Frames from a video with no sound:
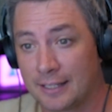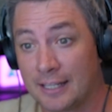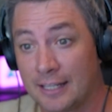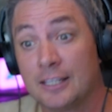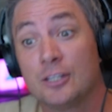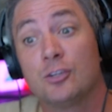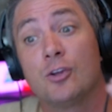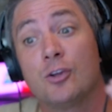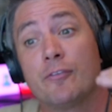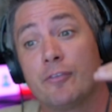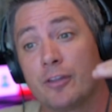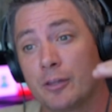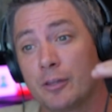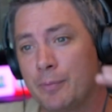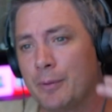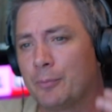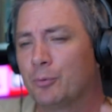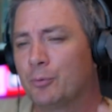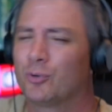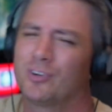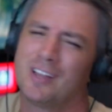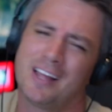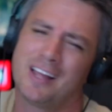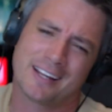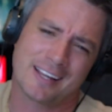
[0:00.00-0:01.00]
And then you have other people
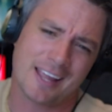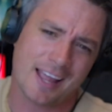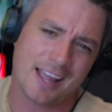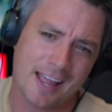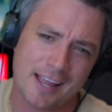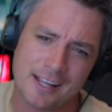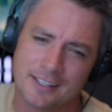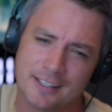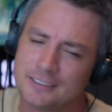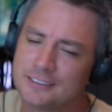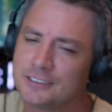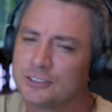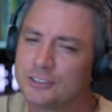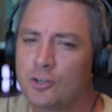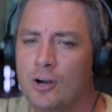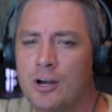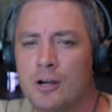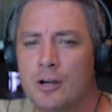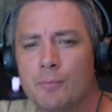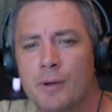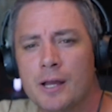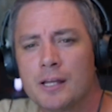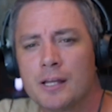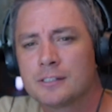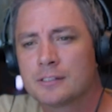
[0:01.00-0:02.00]
who are like, hey, just try your
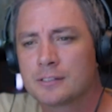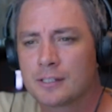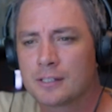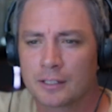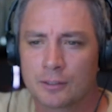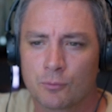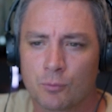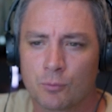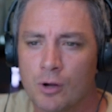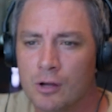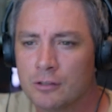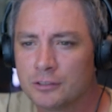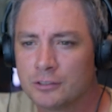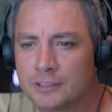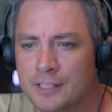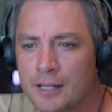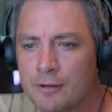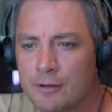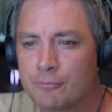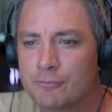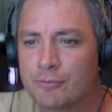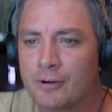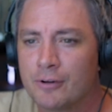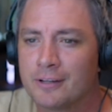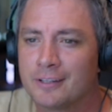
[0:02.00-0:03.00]
best. Like, we're all just
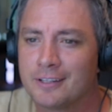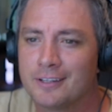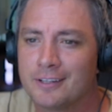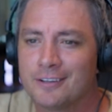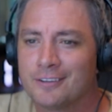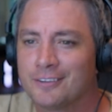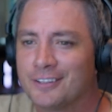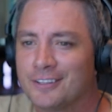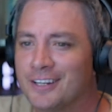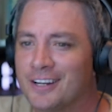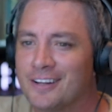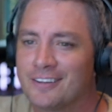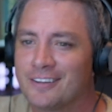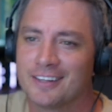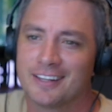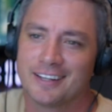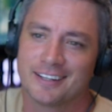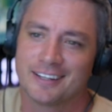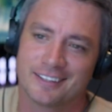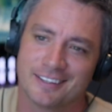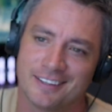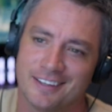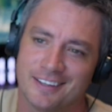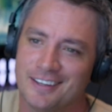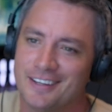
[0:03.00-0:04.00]
having fun here.
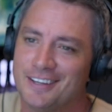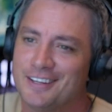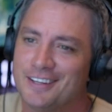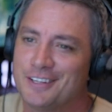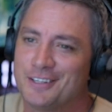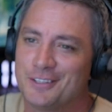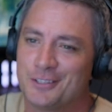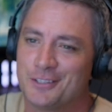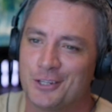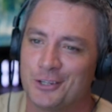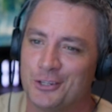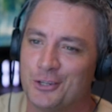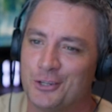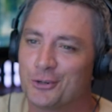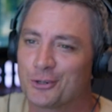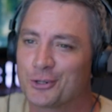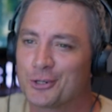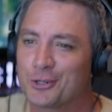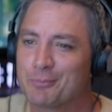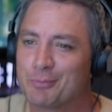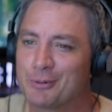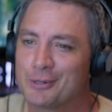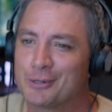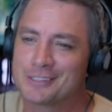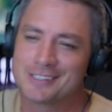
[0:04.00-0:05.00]
Like you're a
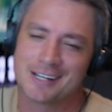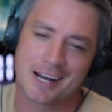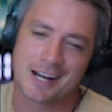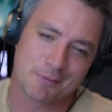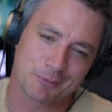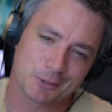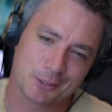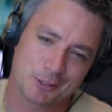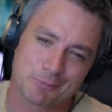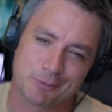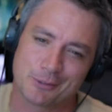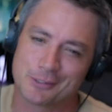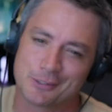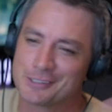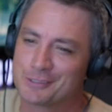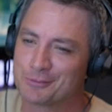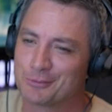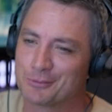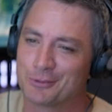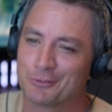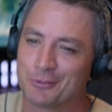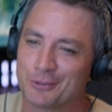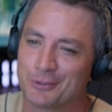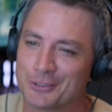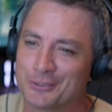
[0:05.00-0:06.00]
good person. I'm a good person.
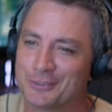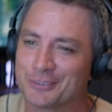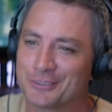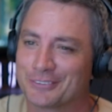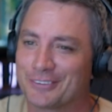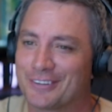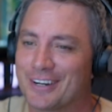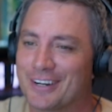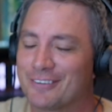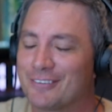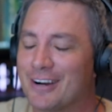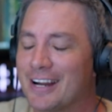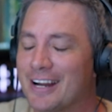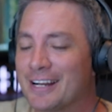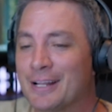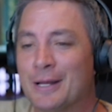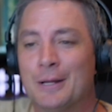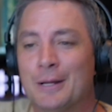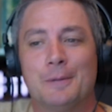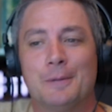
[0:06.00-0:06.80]
We're doing great. Right.